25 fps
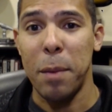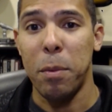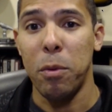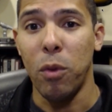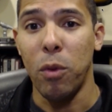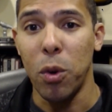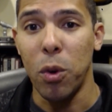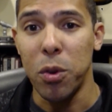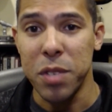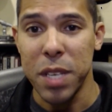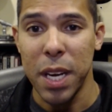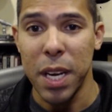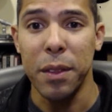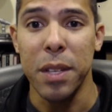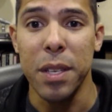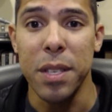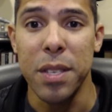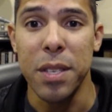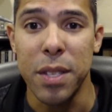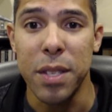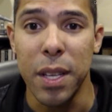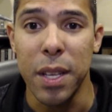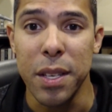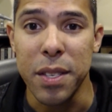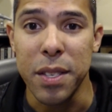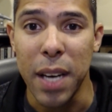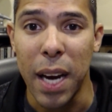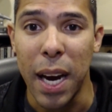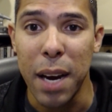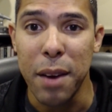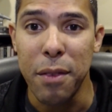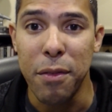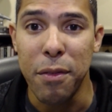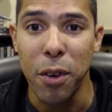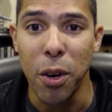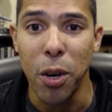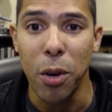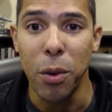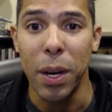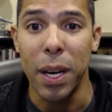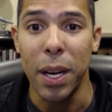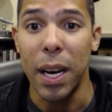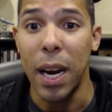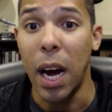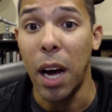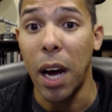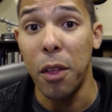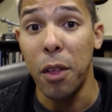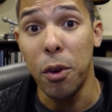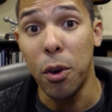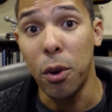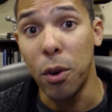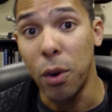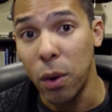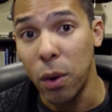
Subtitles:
rolls out this iPhone, and other